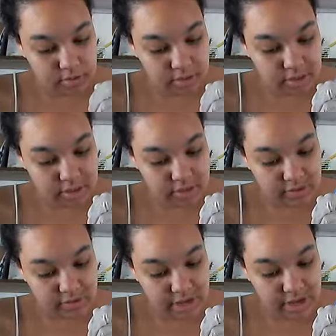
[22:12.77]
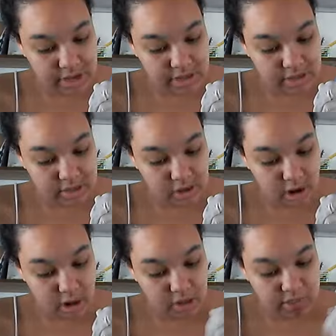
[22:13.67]
Because if I did
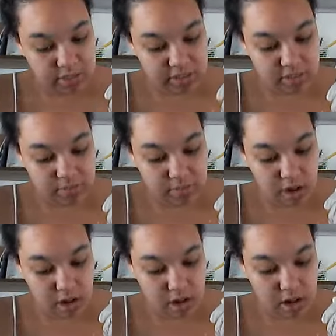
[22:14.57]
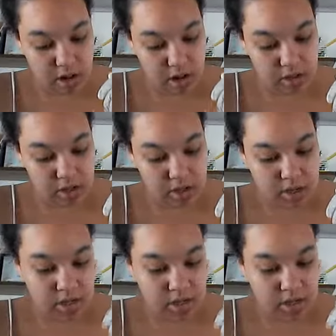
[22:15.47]
all of the small